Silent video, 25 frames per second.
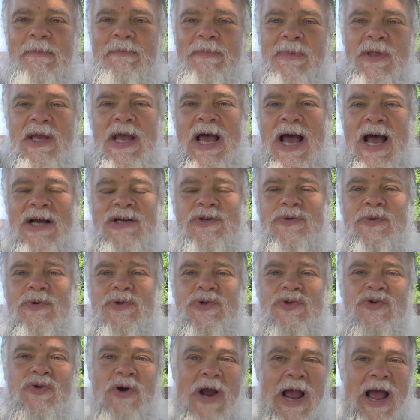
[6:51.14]
The
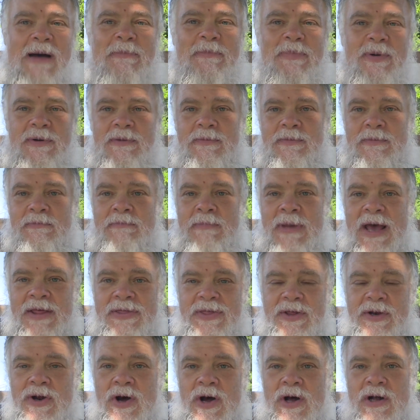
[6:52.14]
actual trap
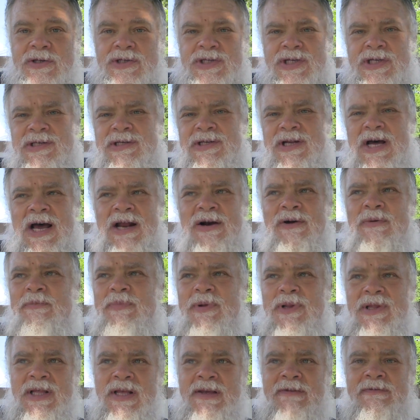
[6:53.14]
methodology is, I don't
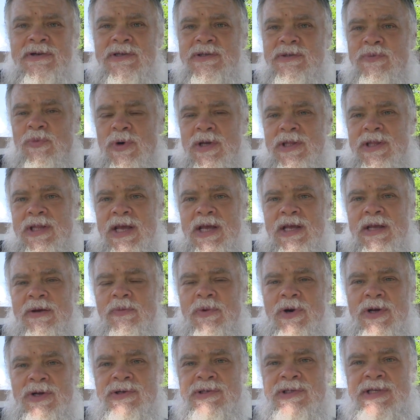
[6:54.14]
believe, is what
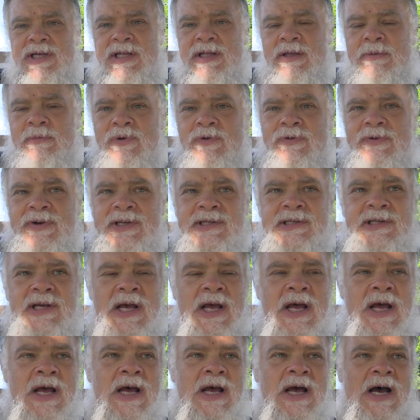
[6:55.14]
you see in the movies.
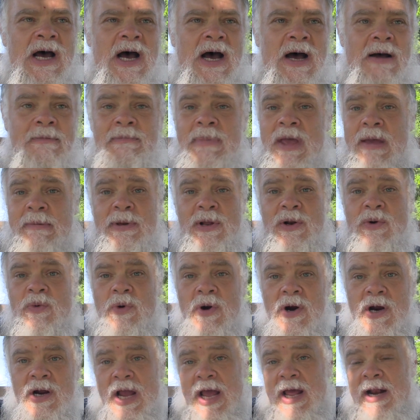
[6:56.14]
Maybe it'll
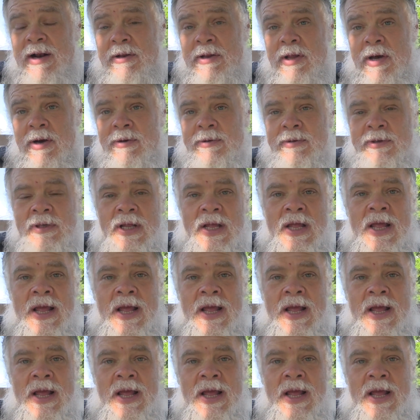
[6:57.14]
work, I don't know.